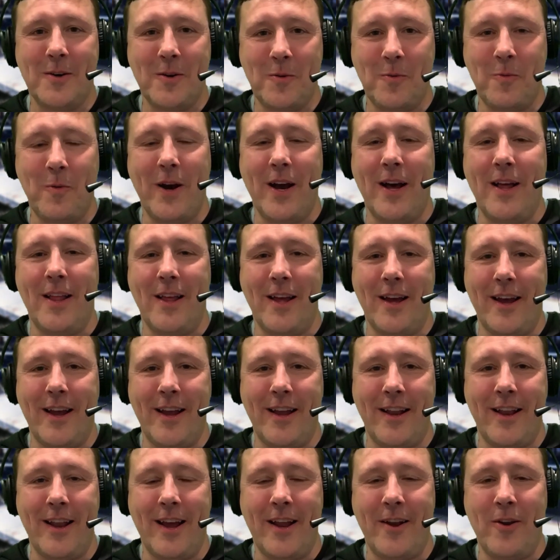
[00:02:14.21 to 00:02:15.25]
Well,
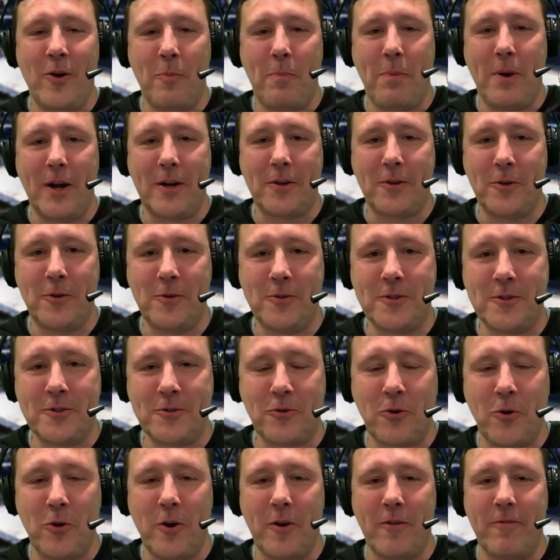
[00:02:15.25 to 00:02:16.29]
I know Puck Dudes is
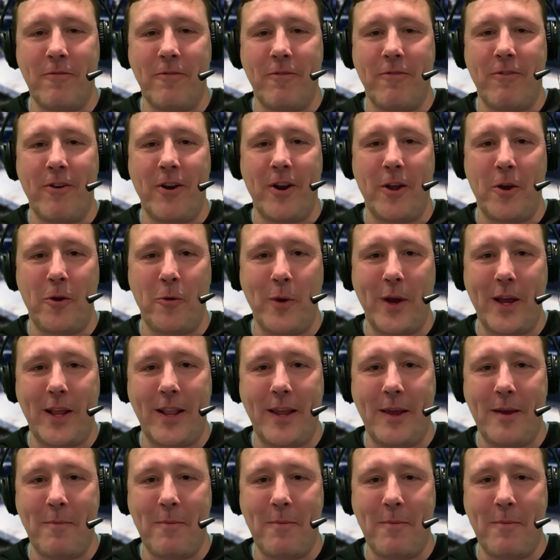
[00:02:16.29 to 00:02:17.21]
growing fairly quickly,